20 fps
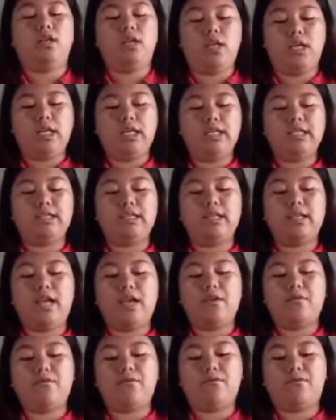It is
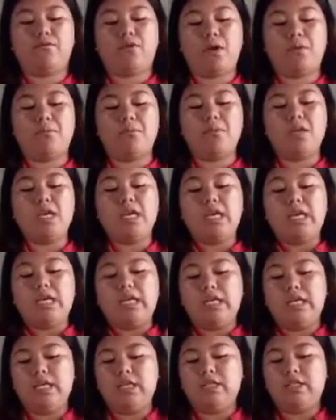like from
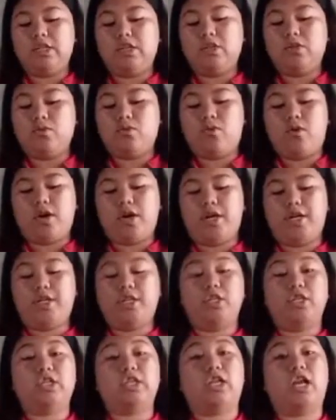easy to hard
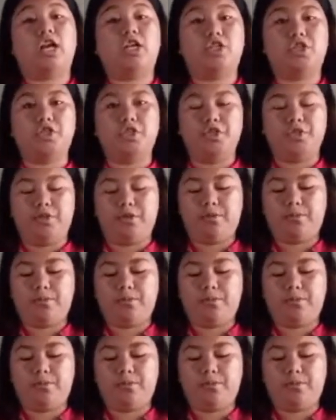discussion.